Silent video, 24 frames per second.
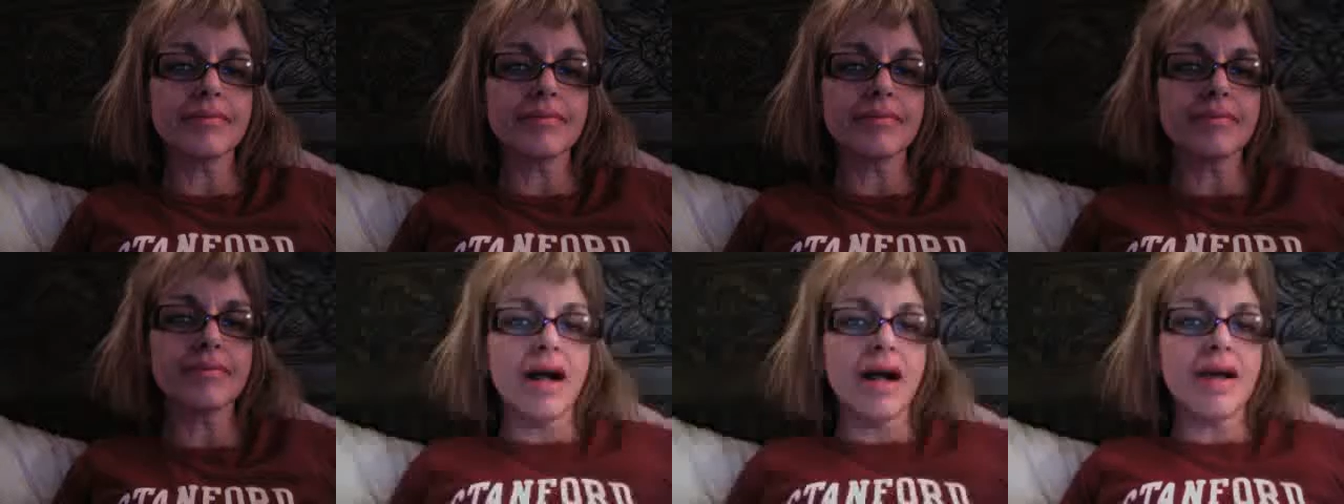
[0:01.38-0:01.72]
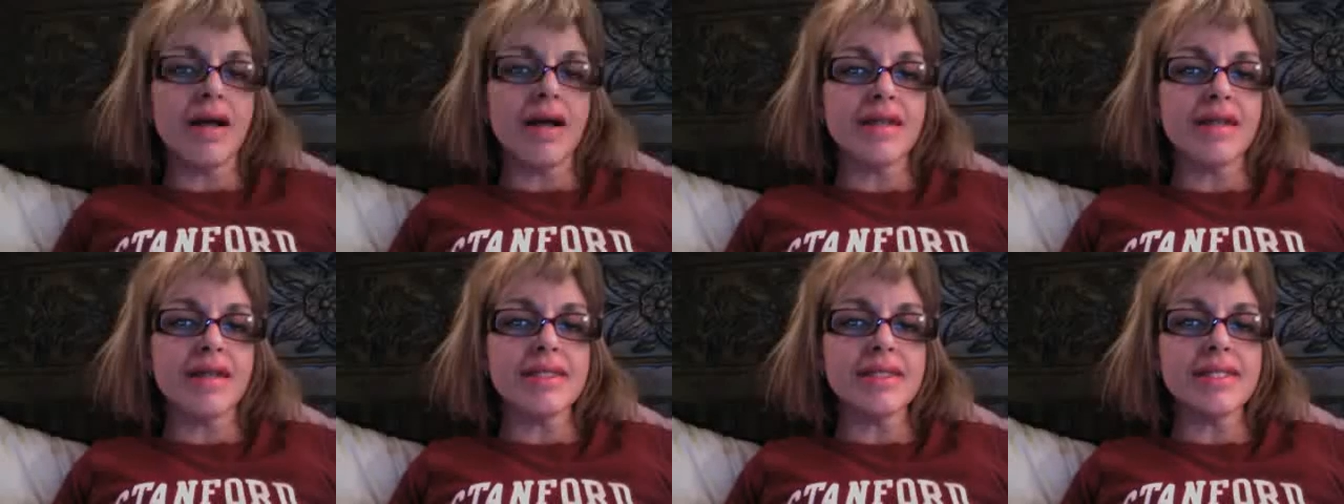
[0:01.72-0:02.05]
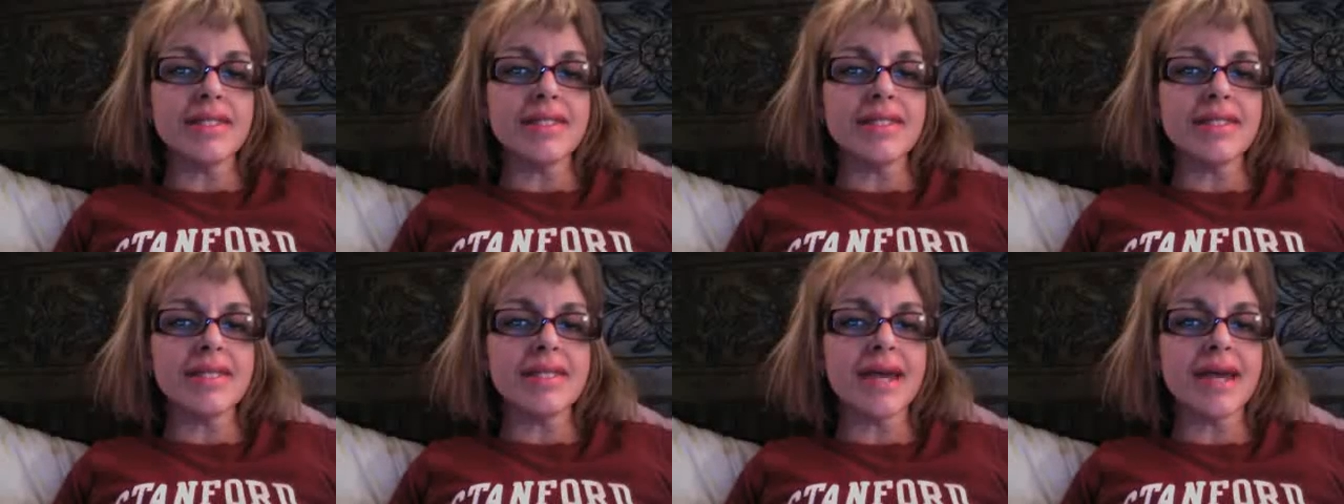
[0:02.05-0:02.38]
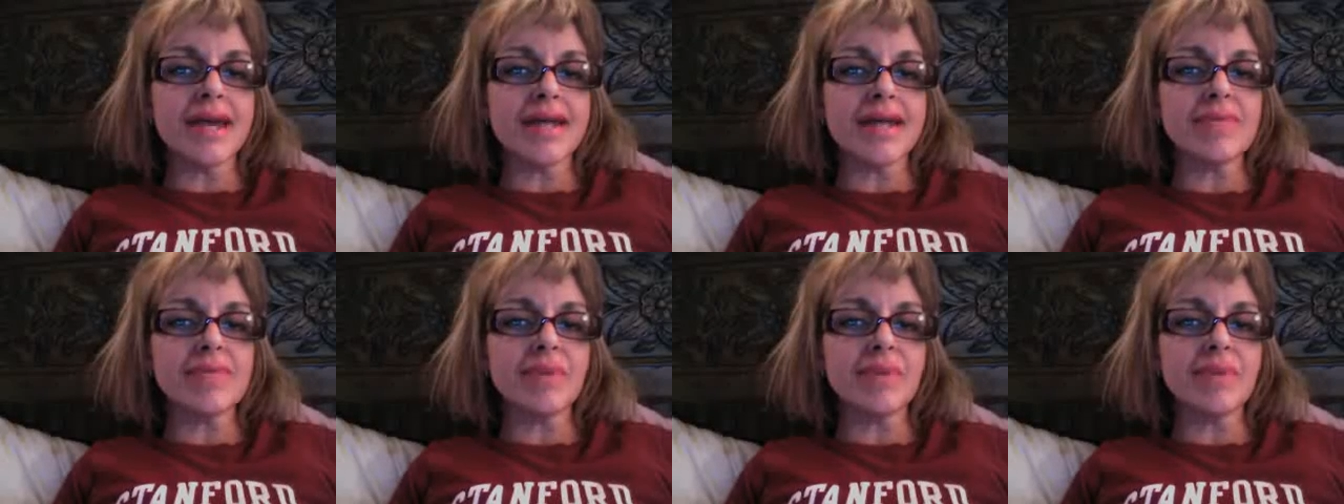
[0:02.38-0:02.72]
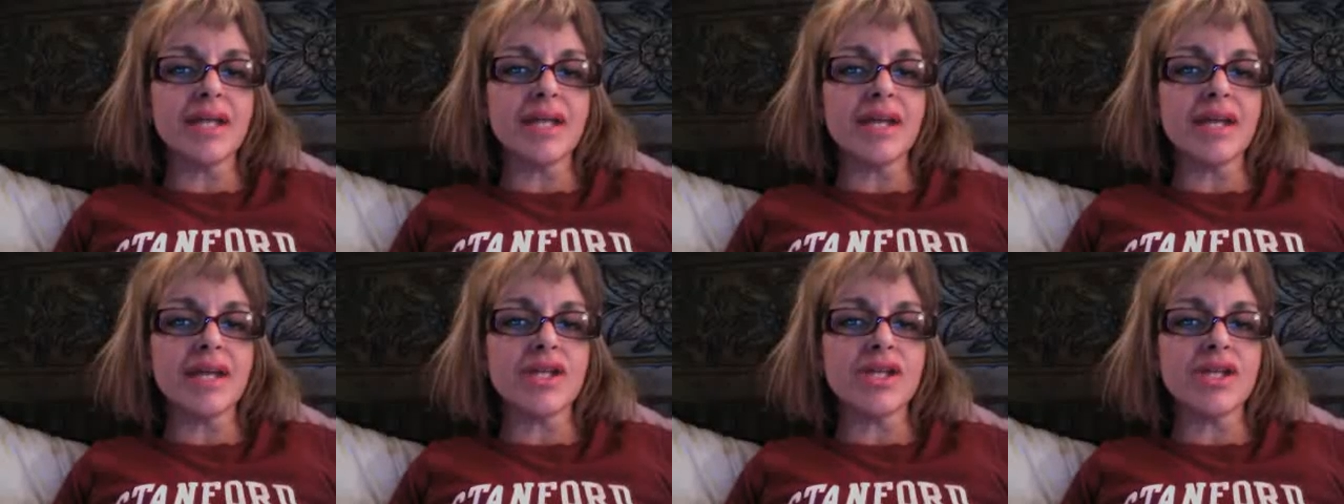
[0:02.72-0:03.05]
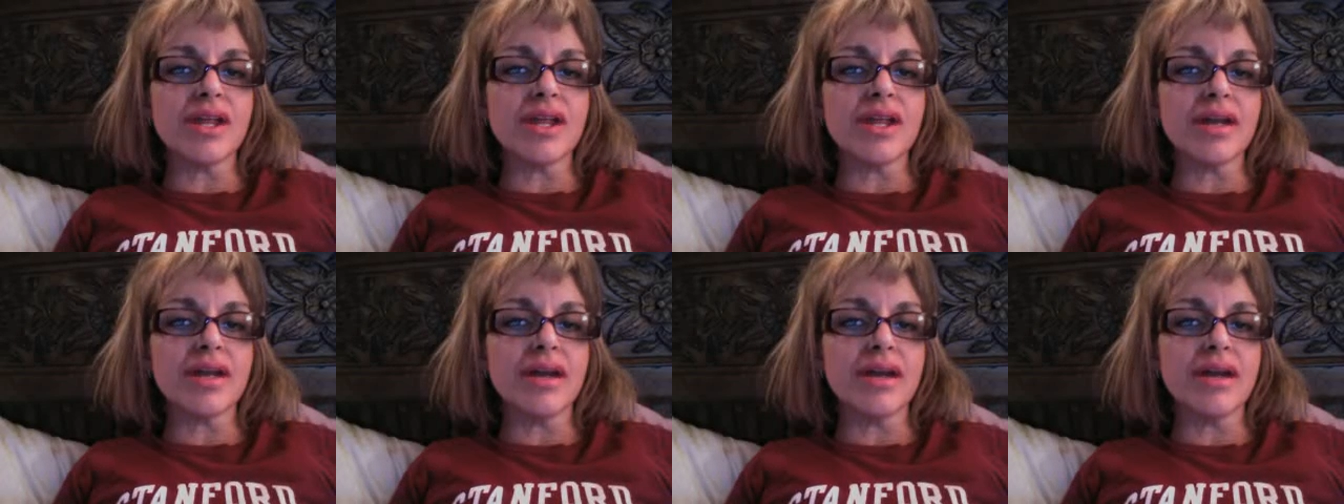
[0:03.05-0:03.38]
Hi, this is the
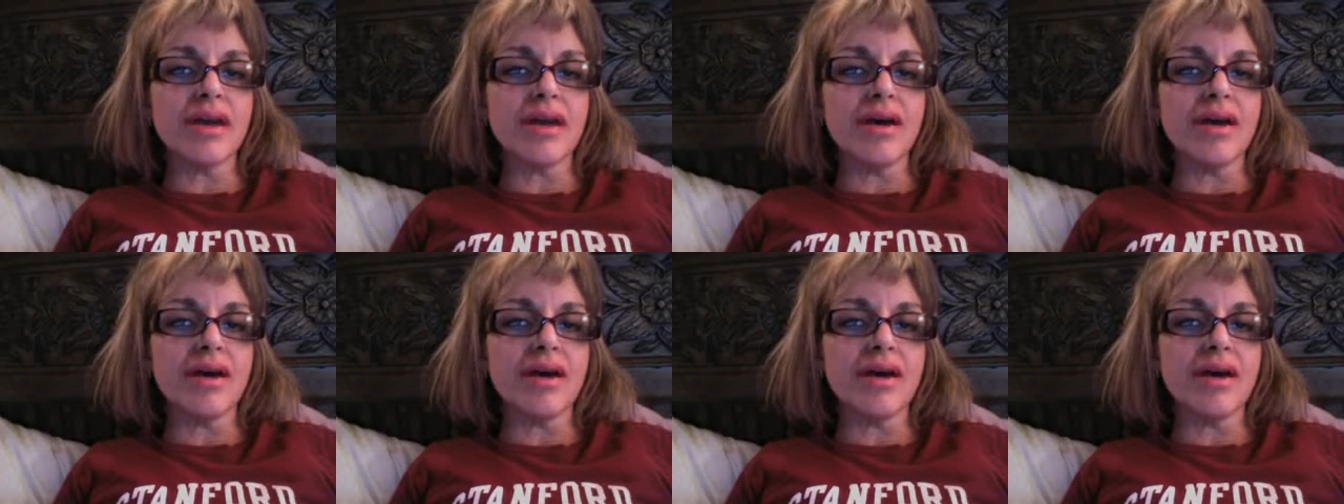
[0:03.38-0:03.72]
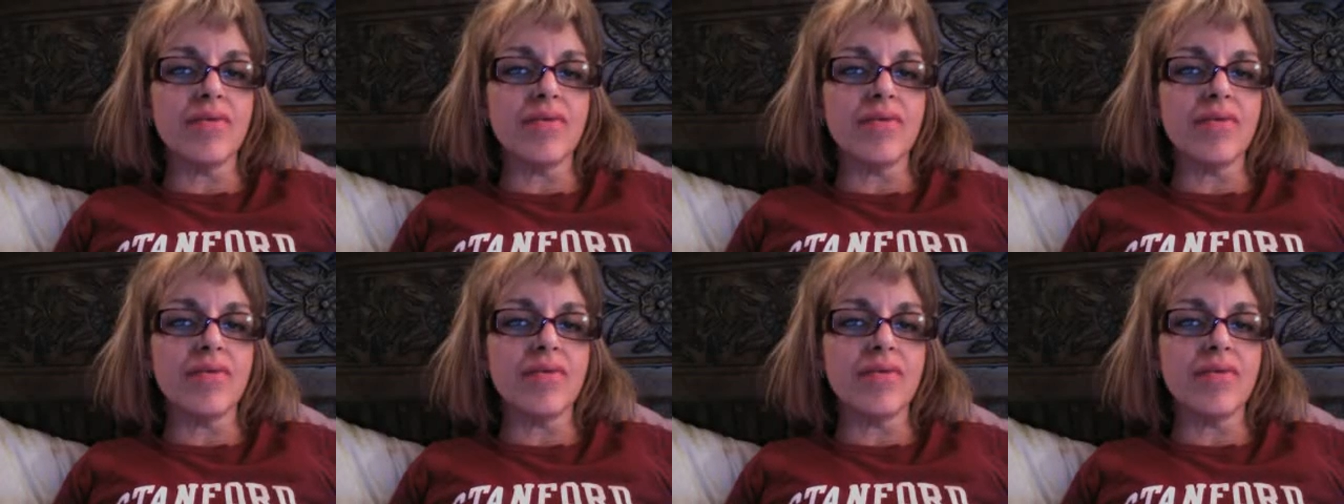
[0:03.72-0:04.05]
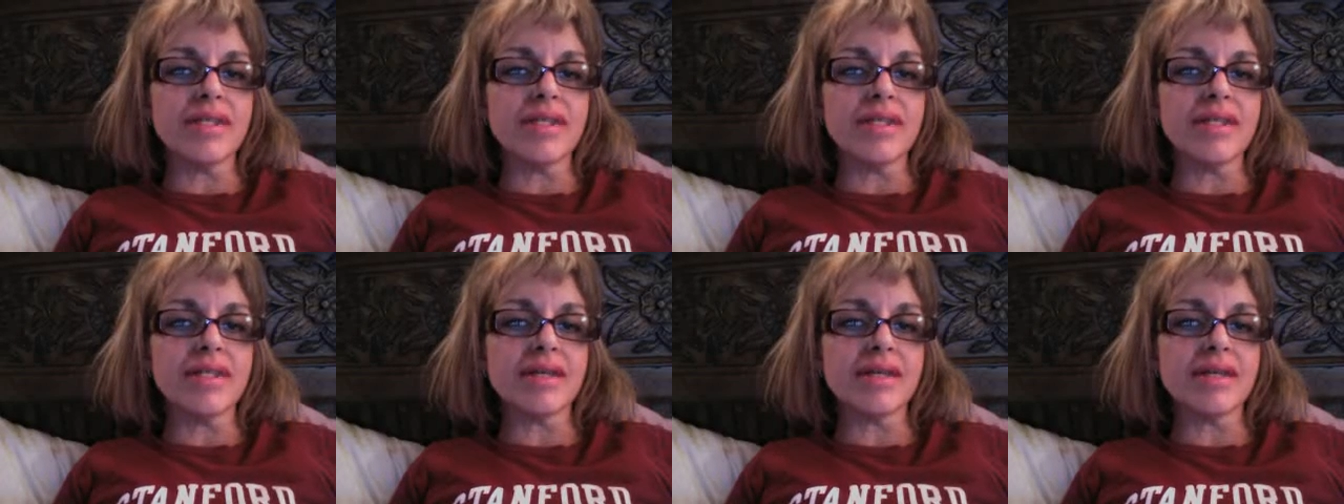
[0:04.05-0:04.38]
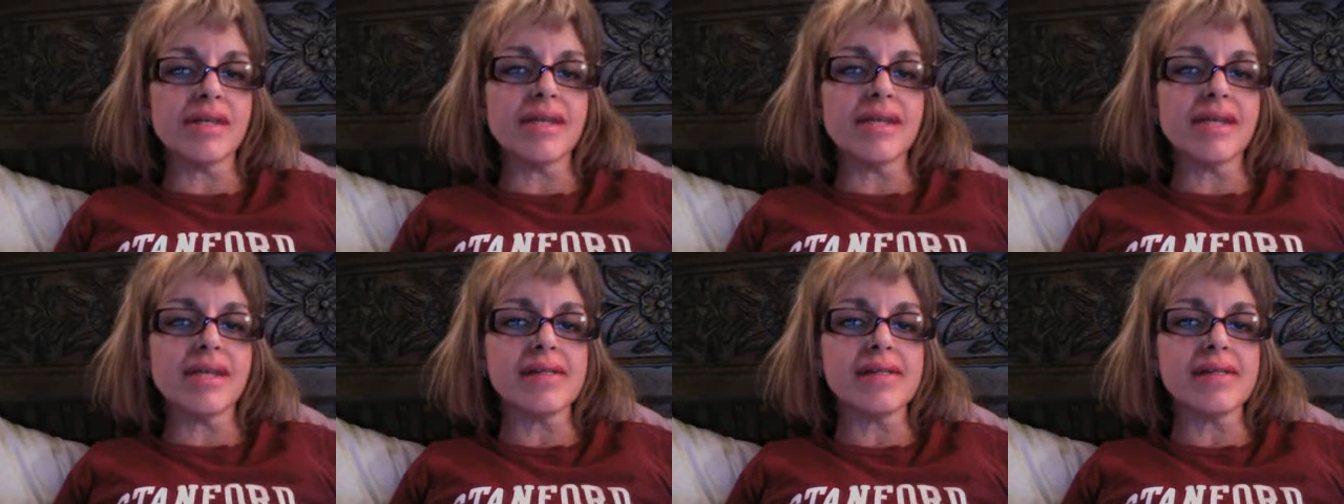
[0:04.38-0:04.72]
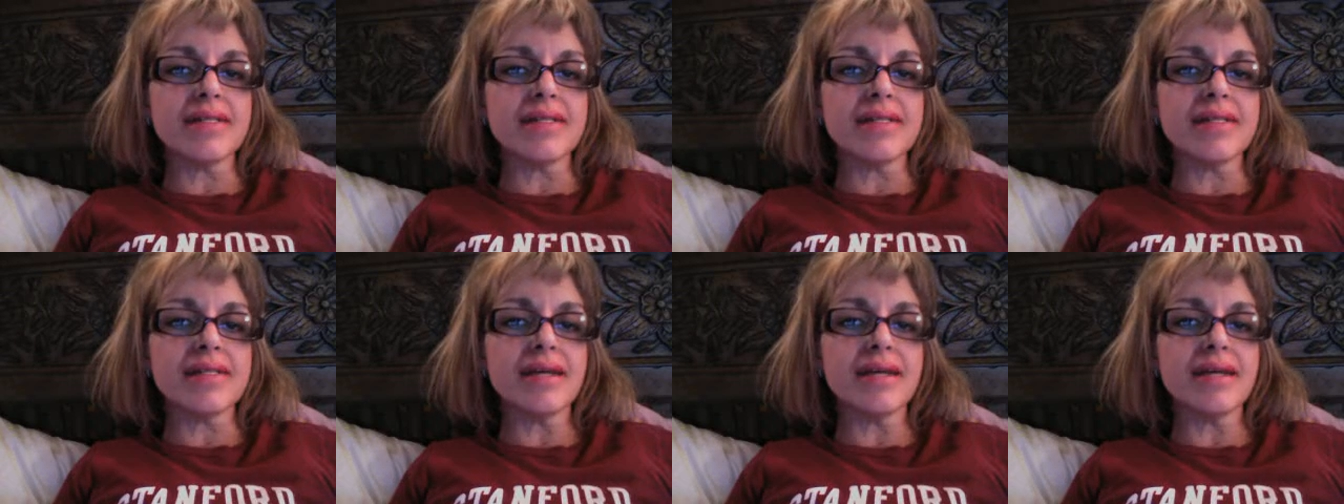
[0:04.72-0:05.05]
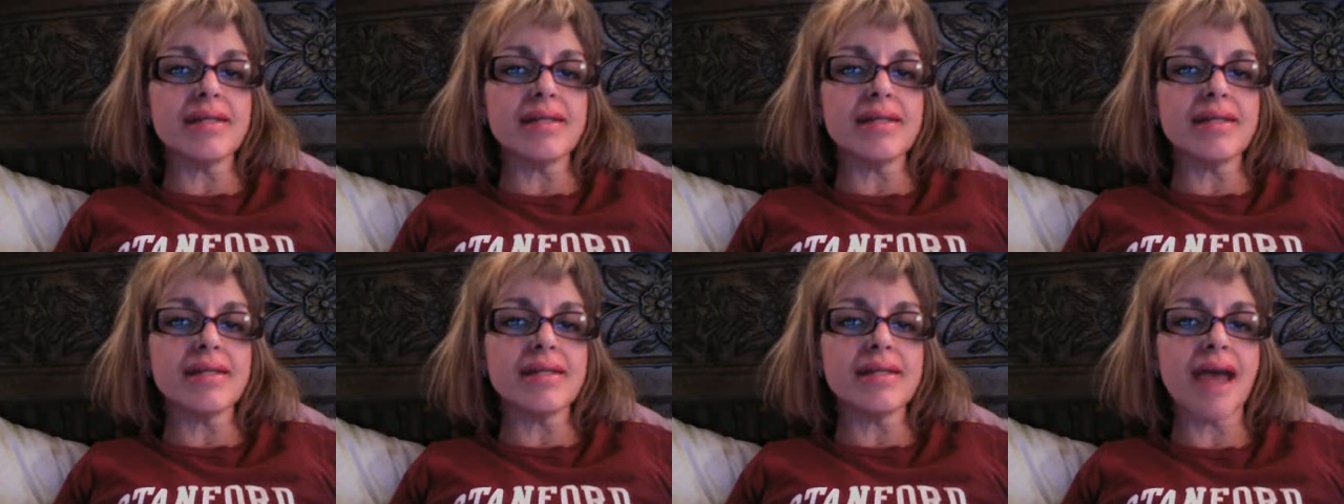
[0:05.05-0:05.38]
explanation of what the tilt test is,
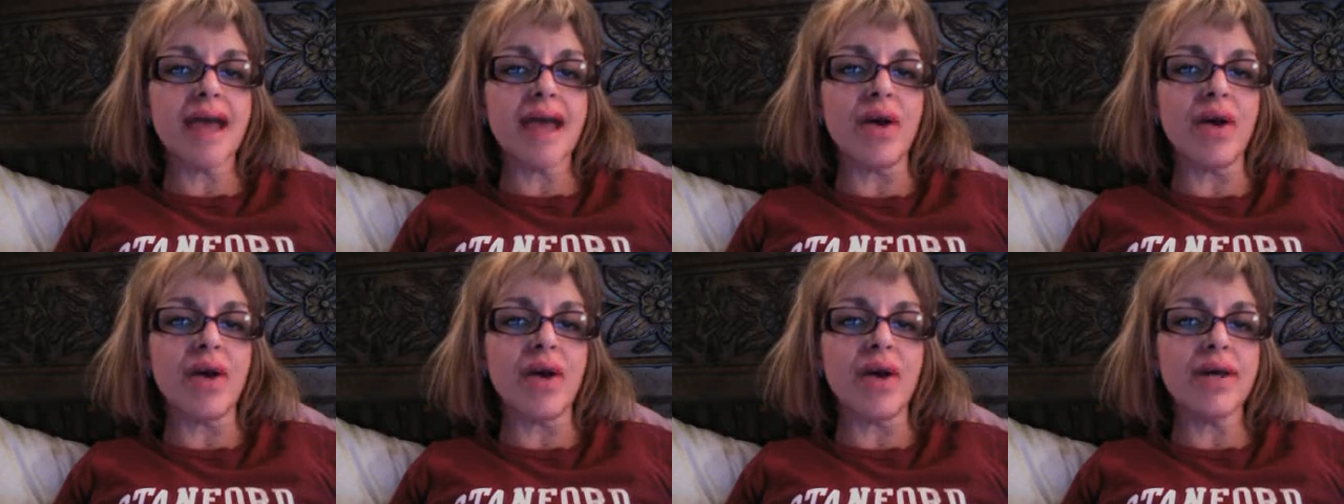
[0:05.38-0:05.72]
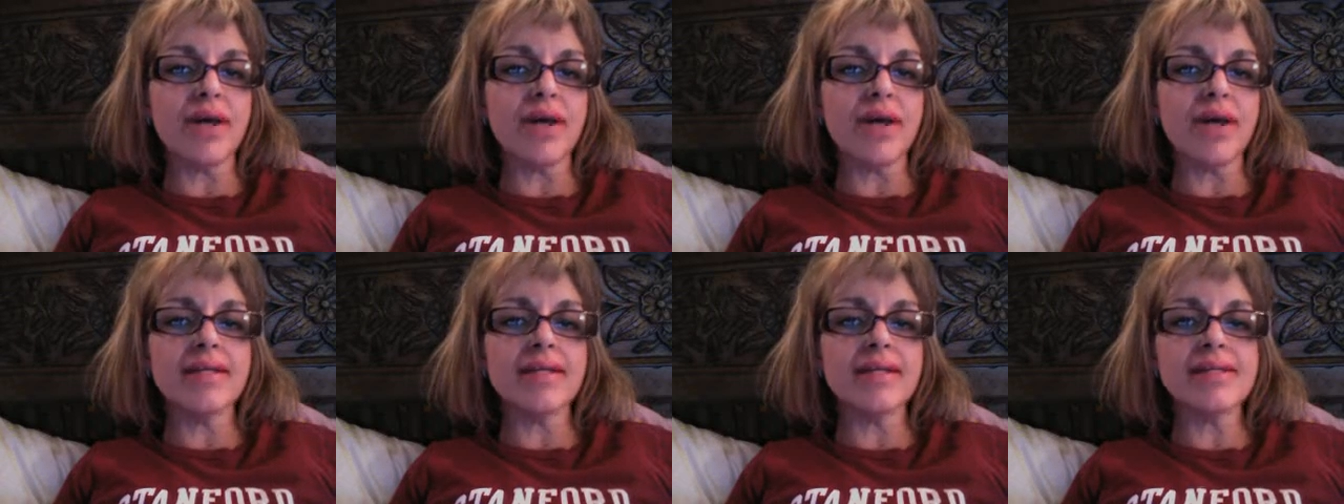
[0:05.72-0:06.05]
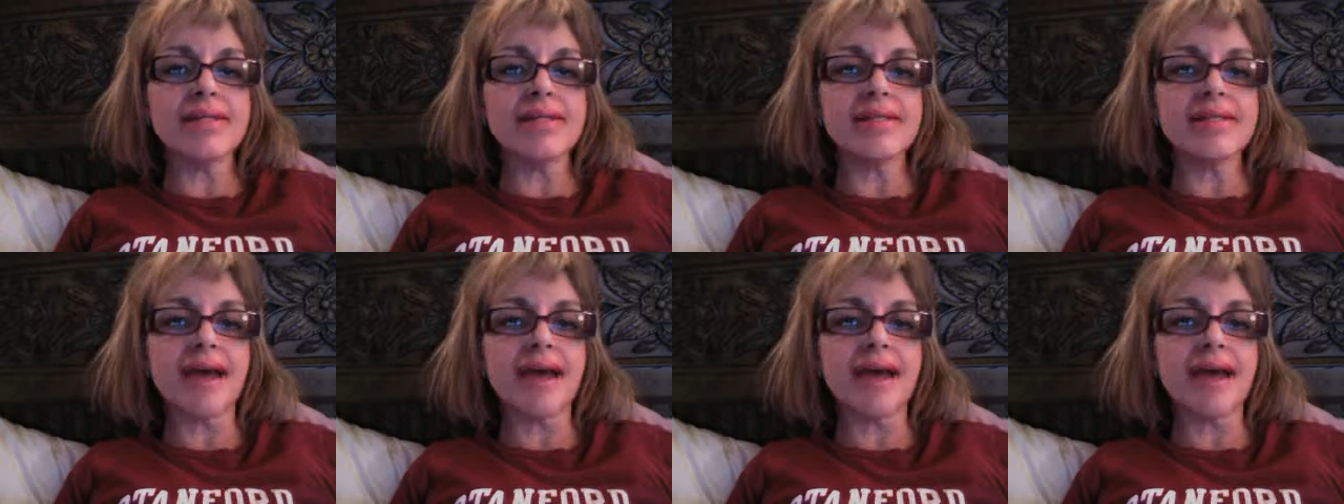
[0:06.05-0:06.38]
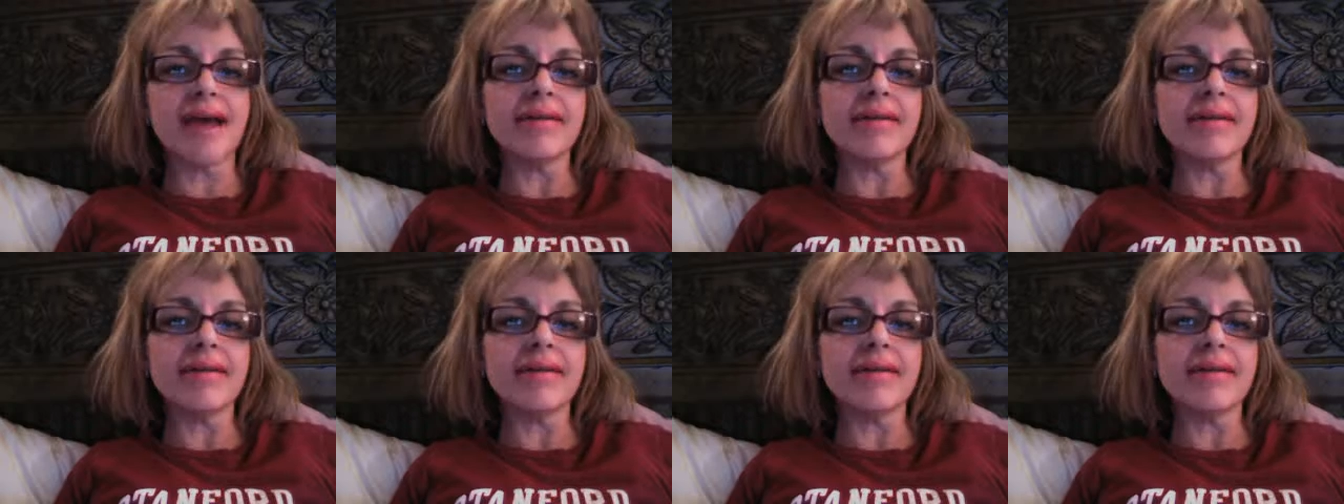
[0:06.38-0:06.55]
how it is done.